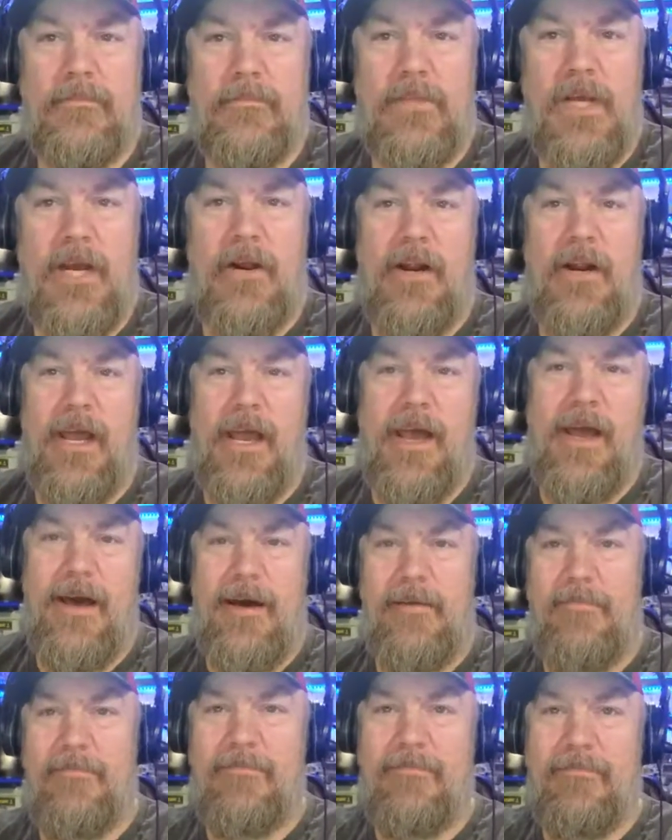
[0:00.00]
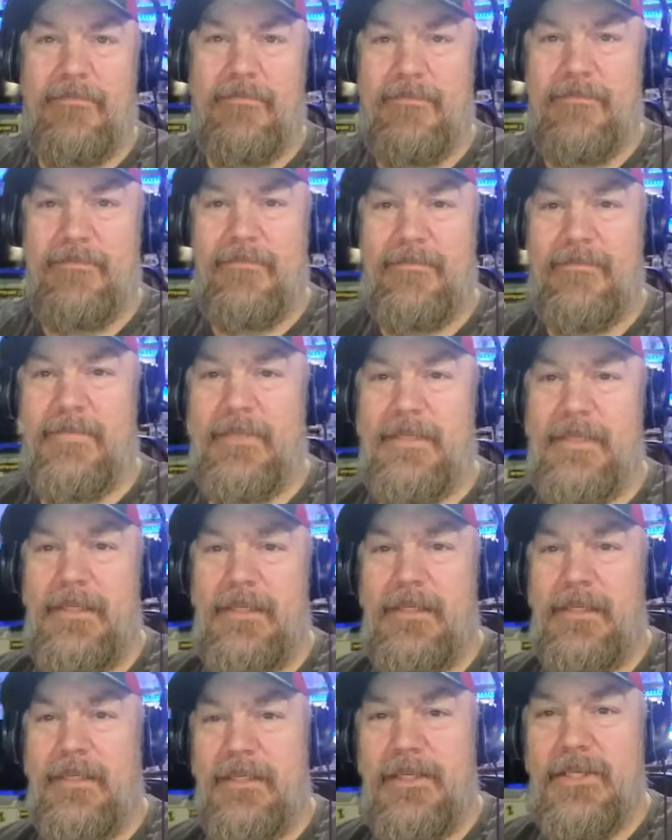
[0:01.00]
There I am.
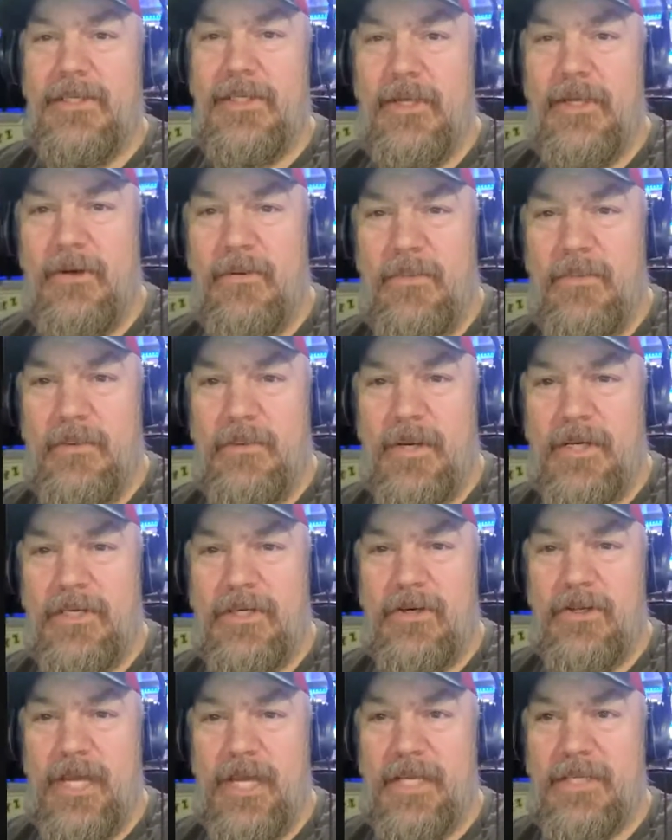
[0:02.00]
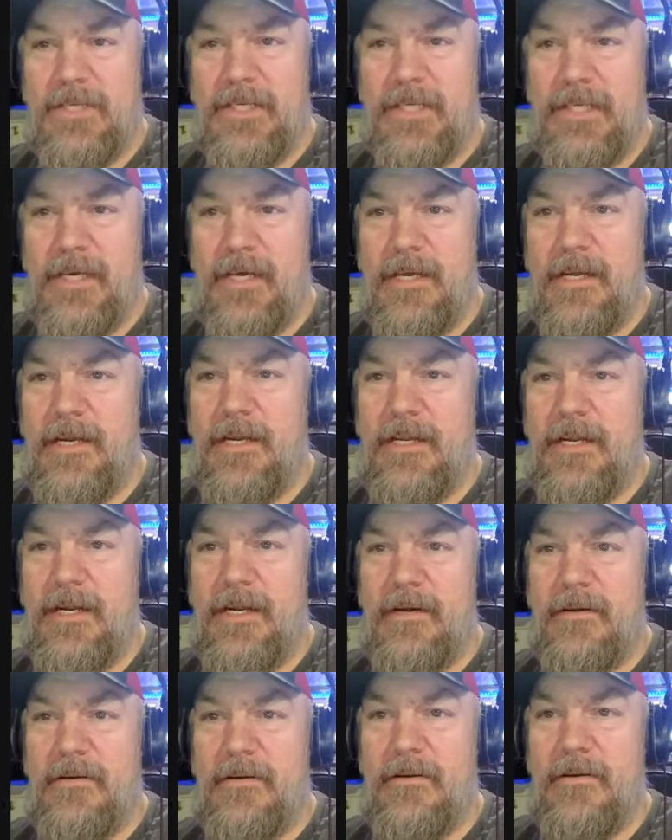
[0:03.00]
So let me make sure that's edited.